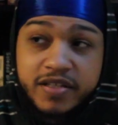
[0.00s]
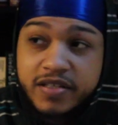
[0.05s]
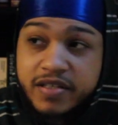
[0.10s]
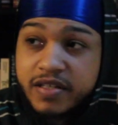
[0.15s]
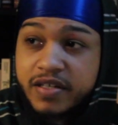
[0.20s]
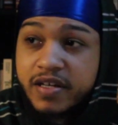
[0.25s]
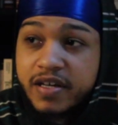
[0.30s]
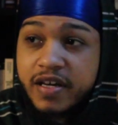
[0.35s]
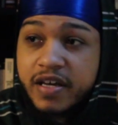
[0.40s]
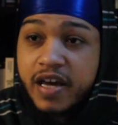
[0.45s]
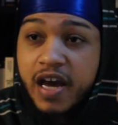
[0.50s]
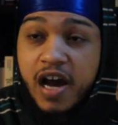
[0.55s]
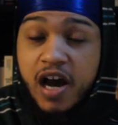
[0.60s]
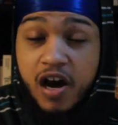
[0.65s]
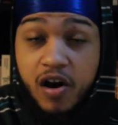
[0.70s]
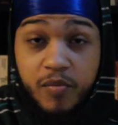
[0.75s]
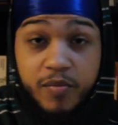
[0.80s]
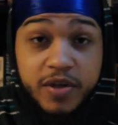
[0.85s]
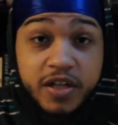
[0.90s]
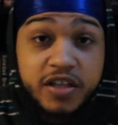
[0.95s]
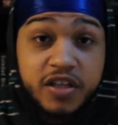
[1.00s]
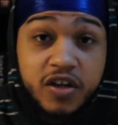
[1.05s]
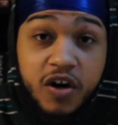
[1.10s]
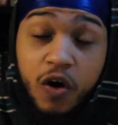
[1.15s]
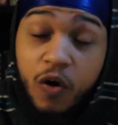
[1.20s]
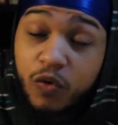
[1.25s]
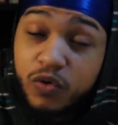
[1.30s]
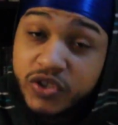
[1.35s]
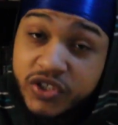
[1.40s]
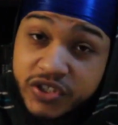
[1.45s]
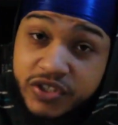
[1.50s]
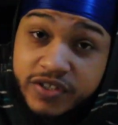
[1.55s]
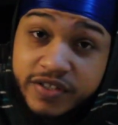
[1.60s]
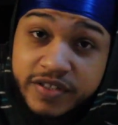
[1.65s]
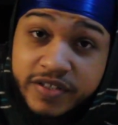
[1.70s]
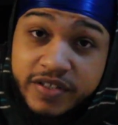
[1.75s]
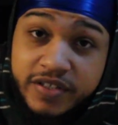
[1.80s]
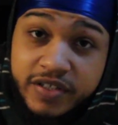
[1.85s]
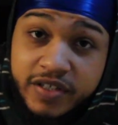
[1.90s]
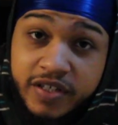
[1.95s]
It's how many
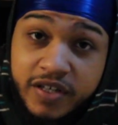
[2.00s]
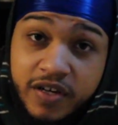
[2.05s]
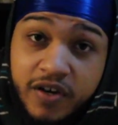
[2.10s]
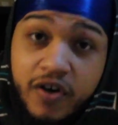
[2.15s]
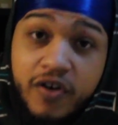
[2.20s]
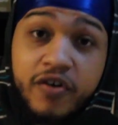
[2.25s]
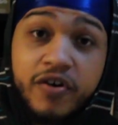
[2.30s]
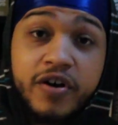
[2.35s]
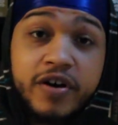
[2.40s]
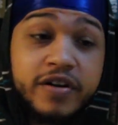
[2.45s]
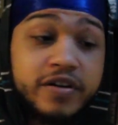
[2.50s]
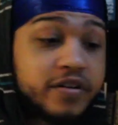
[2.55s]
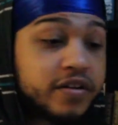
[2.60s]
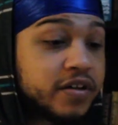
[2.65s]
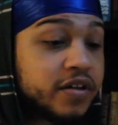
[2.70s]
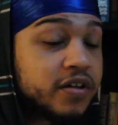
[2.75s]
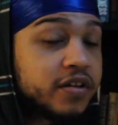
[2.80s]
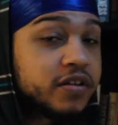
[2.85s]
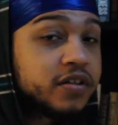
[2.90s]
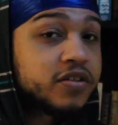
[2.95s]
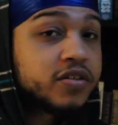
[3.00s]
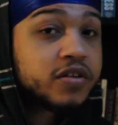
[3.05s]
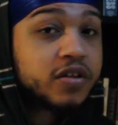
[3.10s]
coaches on